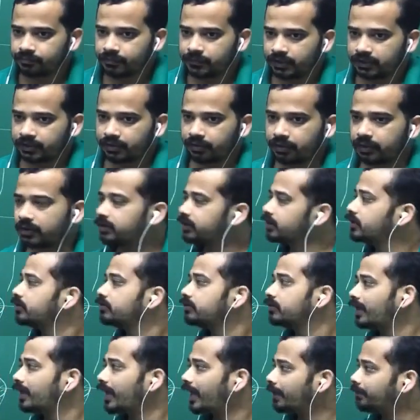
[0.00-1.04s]
Is that okay? This
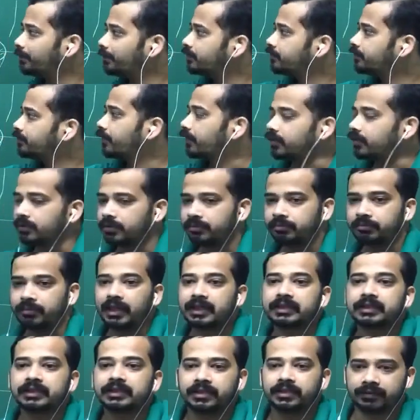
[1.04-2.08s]
will happen for
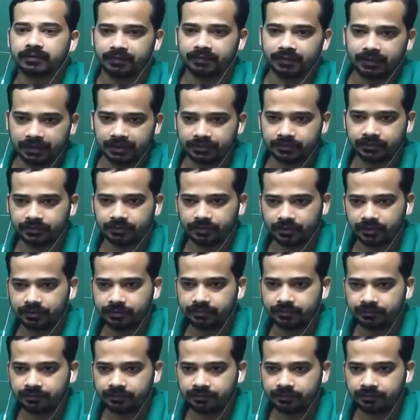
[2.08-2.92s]
magnetic field actually.